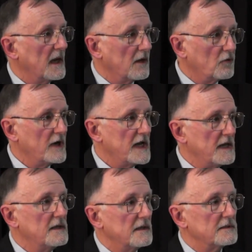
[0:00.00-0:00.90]

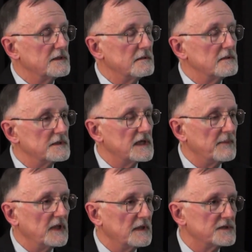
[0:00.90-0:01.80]
agreed to
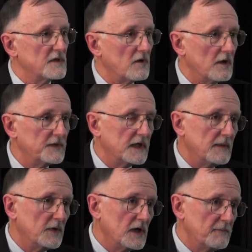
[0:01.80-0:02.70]
something that's called the
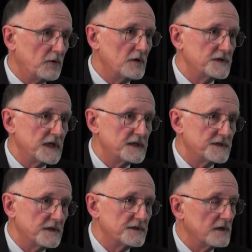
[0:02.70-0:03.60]
Kimberley
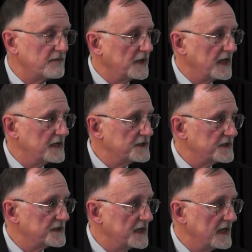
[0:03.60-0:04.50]
Process
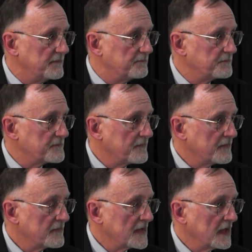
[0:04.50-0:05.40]
Certification Scheme.
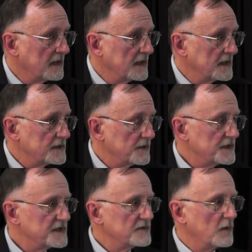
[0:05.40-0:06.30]
So
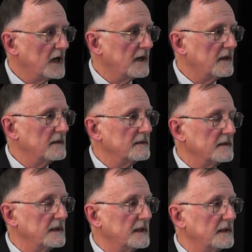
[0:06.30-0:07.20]
this is where
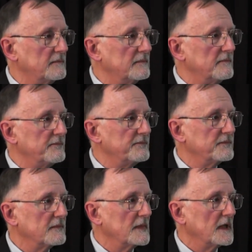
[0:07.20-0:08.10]
you
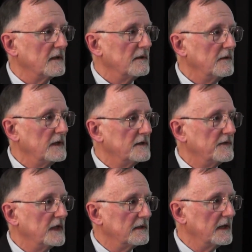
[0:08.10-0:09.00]
need to
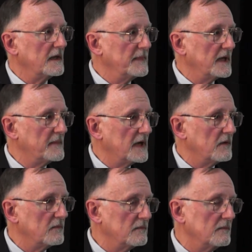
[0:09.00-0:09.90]
think a little bit about